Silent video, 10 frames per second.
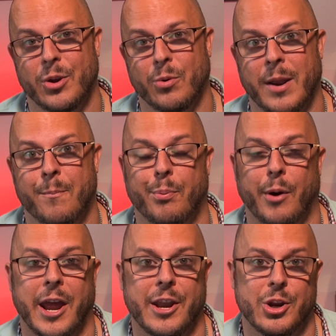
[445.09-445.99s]
you a
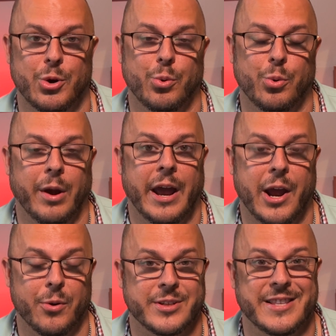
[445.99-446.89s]
brand new
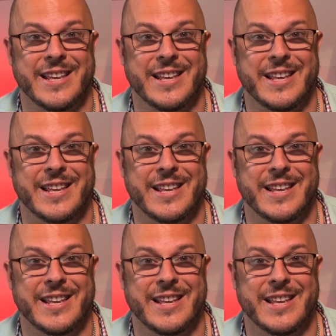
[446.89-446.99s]
house.